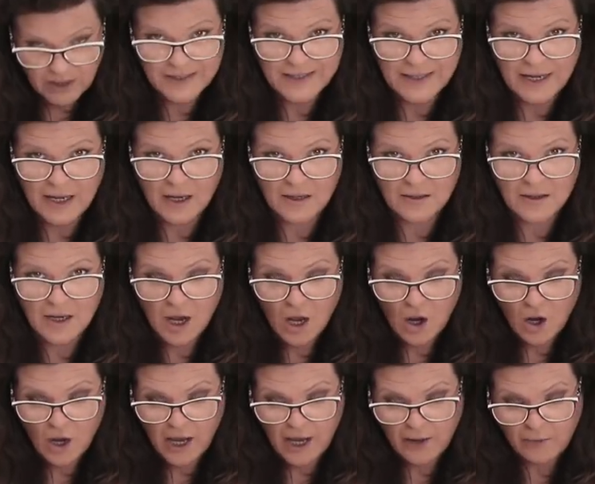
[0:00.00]
this hand
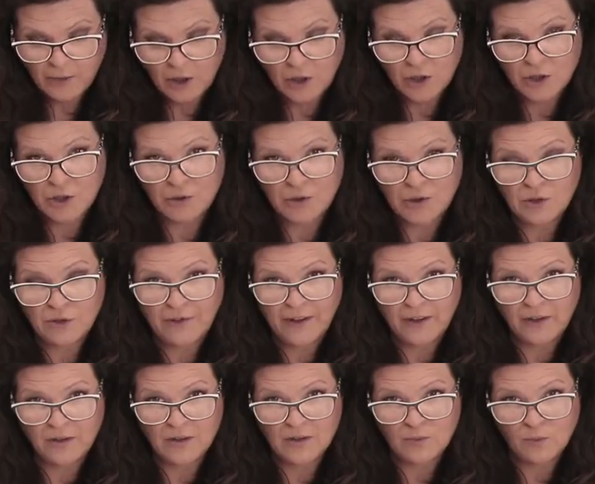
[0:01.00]
and we're gonna do two
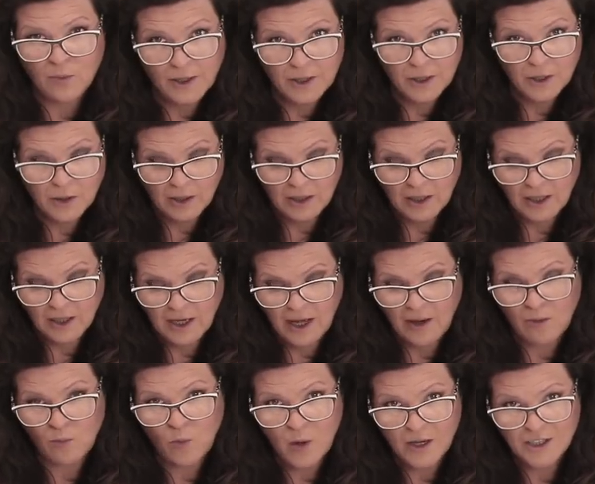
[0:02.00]
fingers, one acrylic
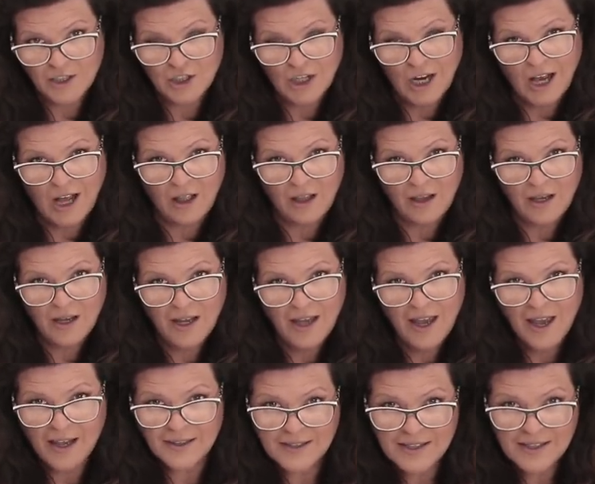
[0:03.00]
and one gel,
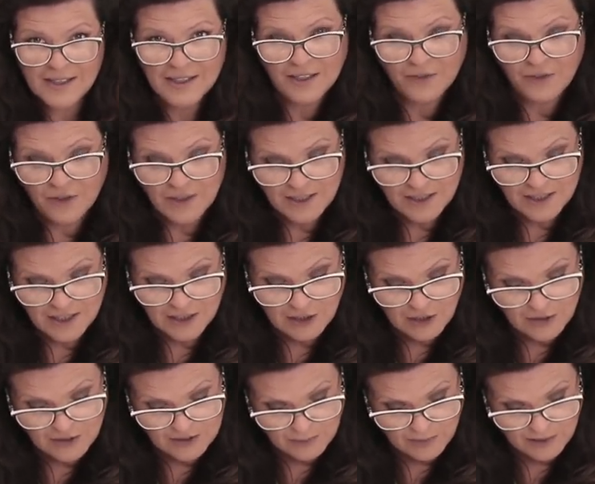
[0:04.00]
and see the difference in the
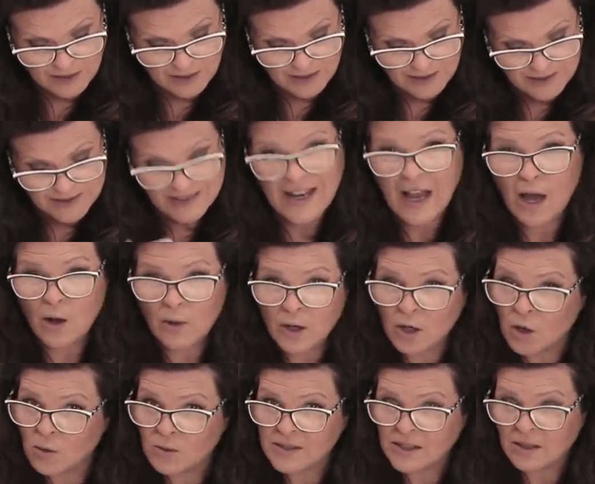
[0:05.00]
looks with it and see how
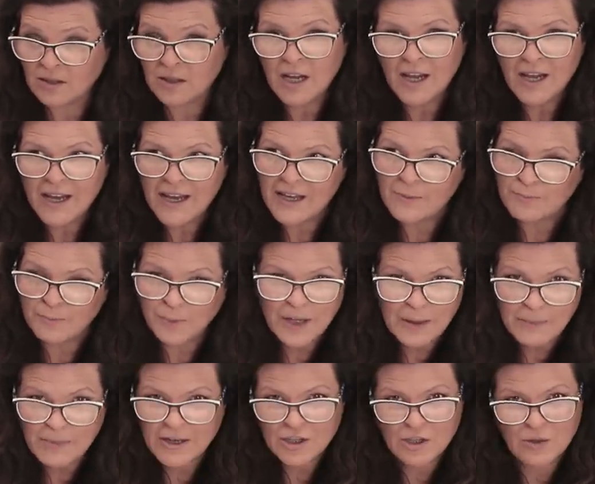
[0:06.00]
it goes down. It
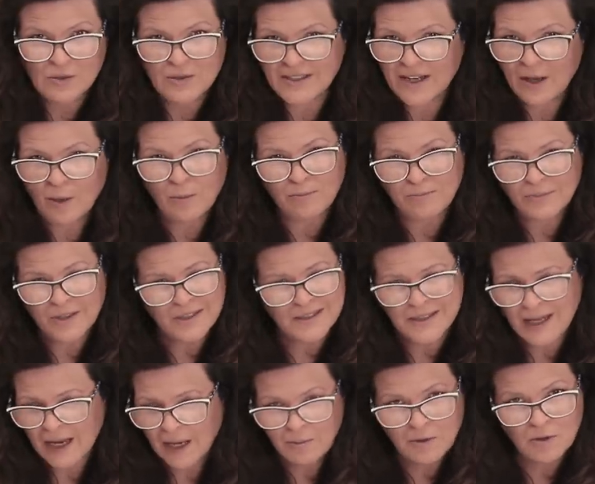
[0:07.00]
pretty much goes down the
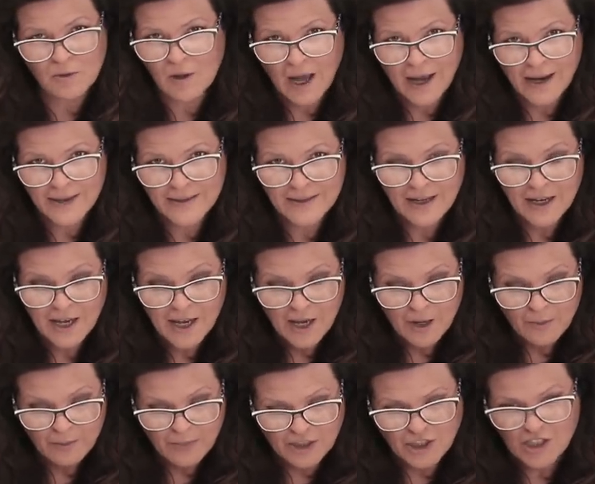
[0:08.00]
same, you guys,
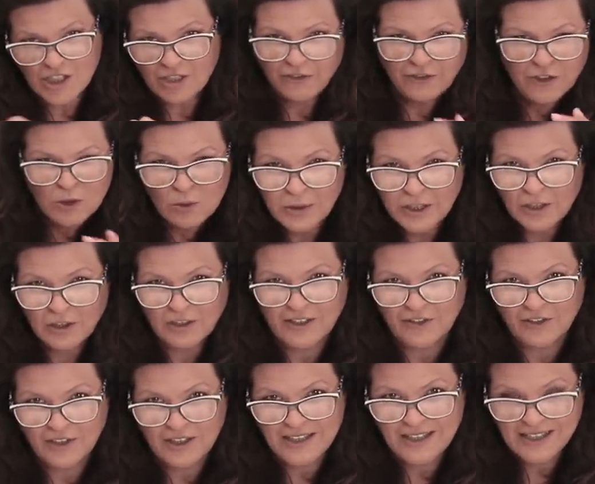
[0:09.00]
but just a few little
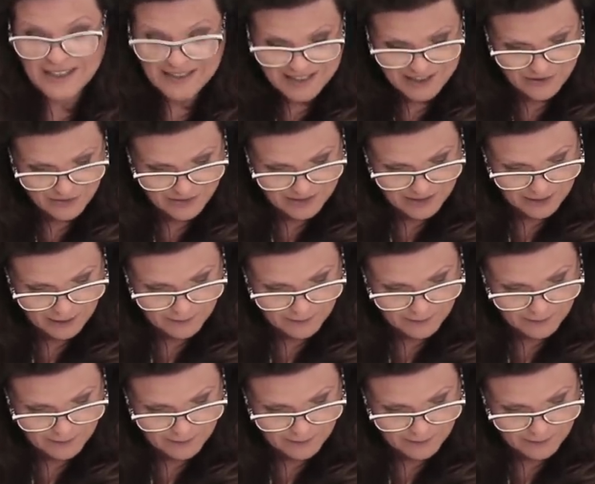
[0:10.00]
different things here and